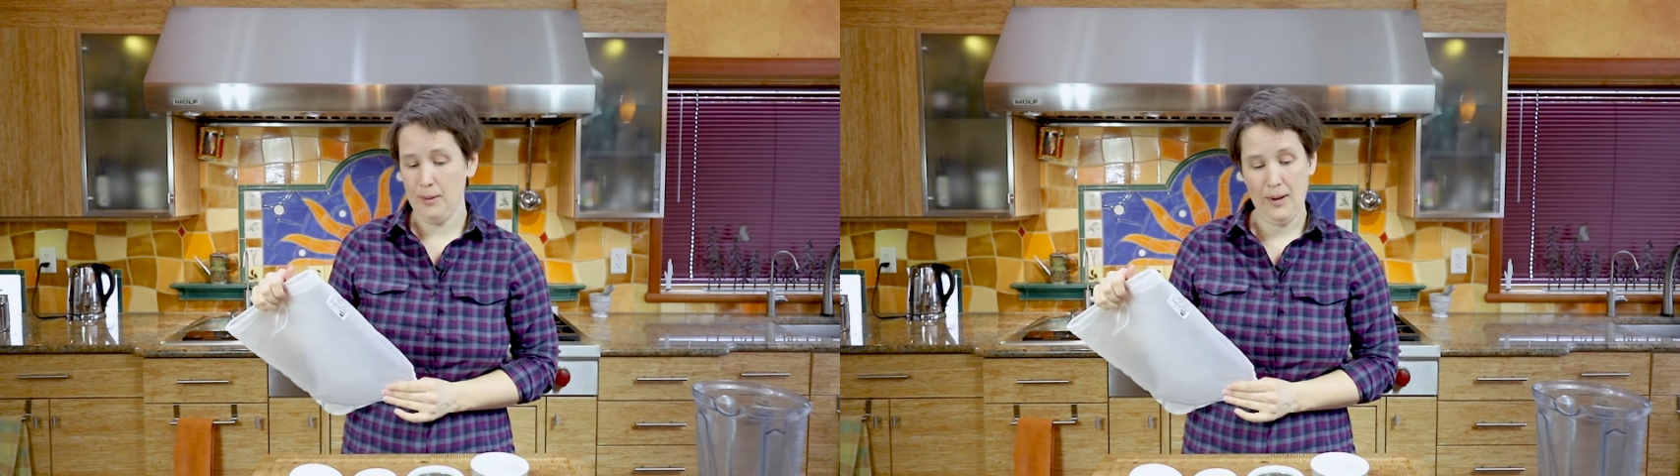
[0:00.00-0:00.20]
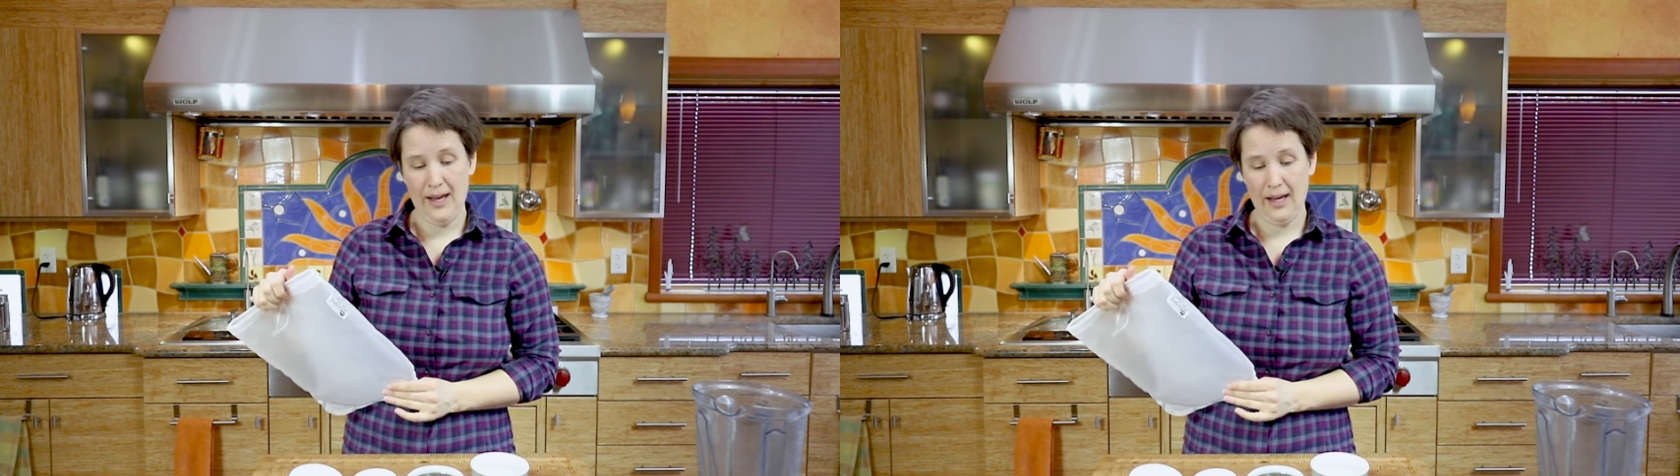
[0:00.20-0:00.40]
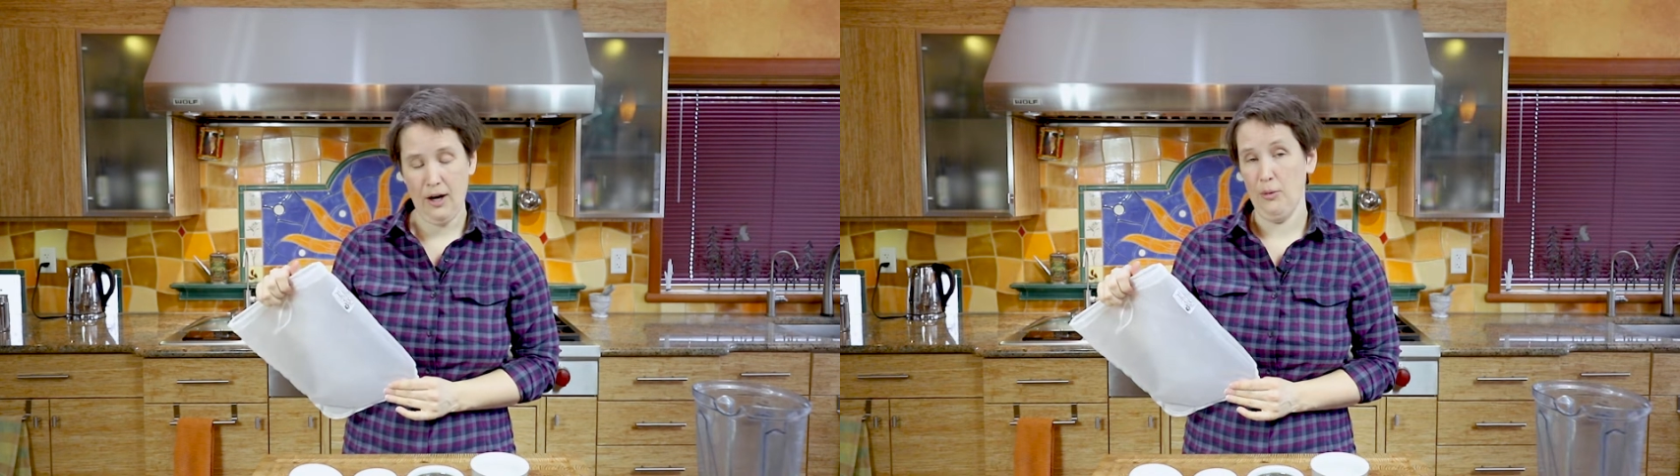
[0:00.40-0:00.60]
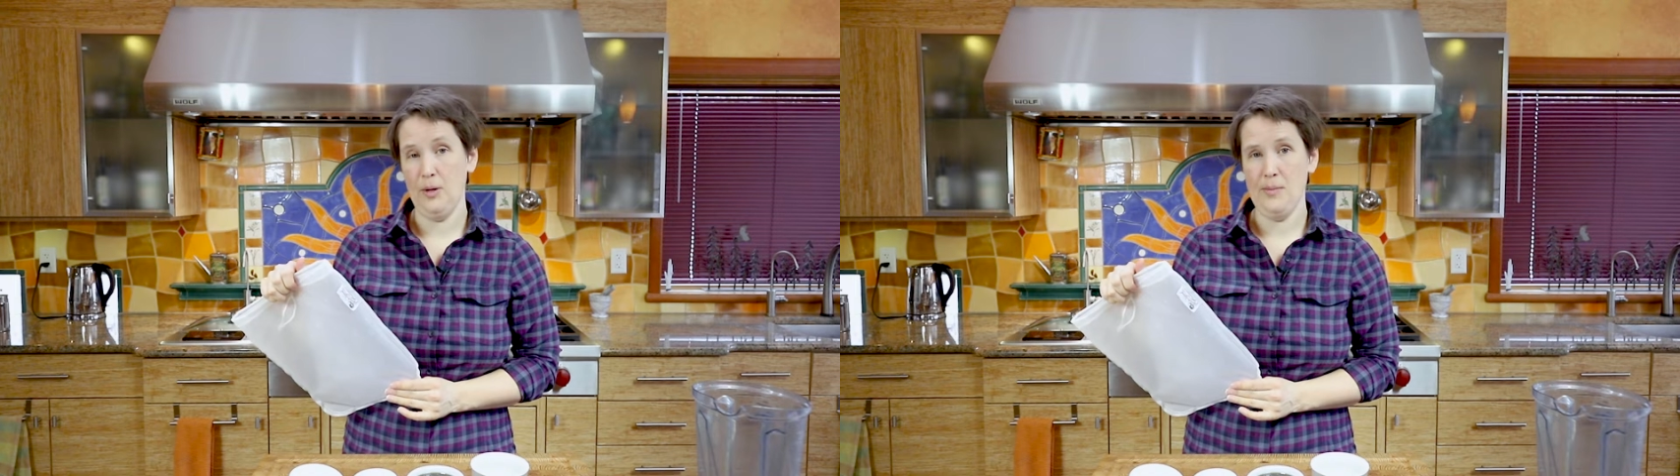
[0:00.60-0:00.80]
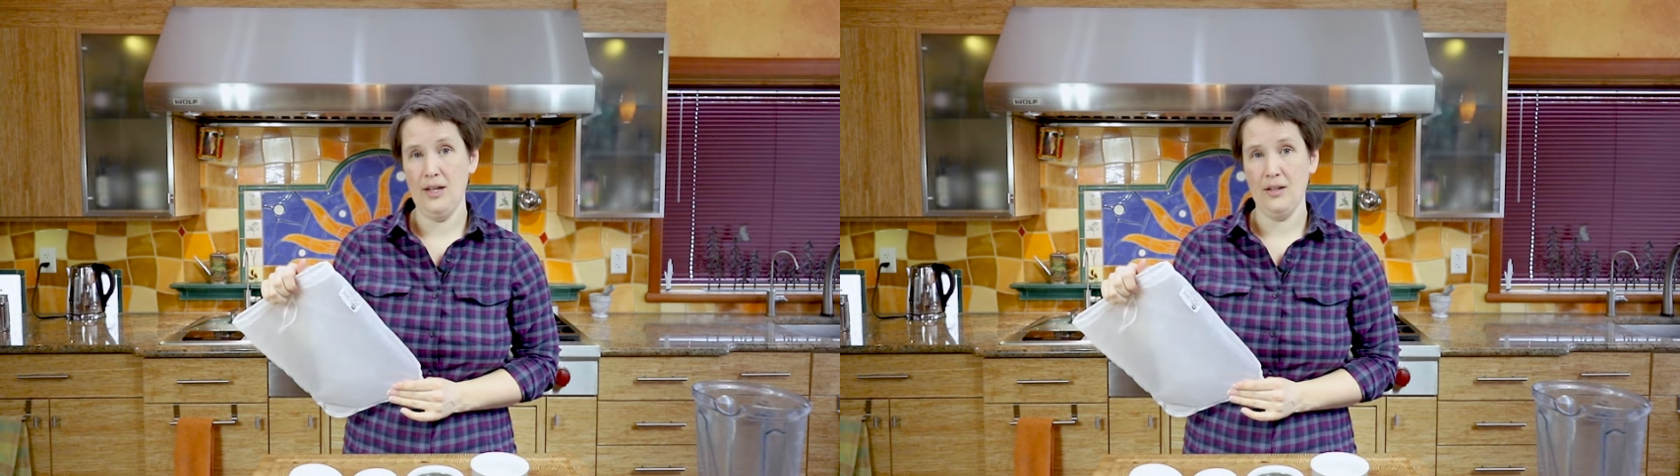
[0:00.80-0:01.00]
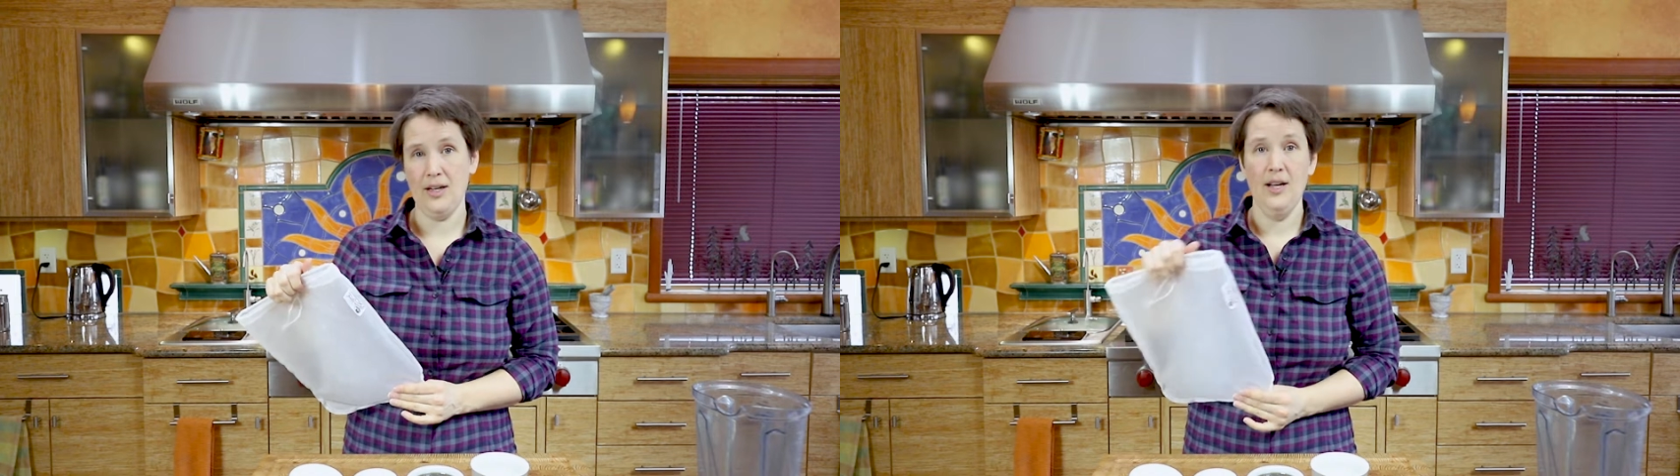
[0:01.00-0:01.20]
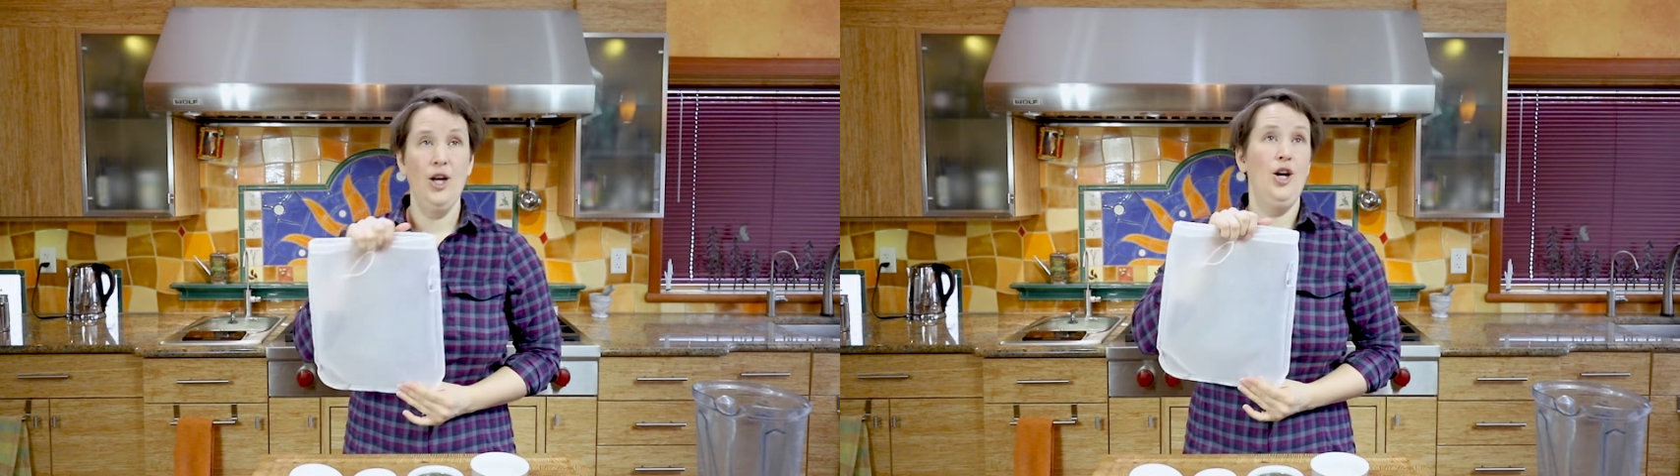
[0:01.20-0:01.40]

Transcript: been making almond milk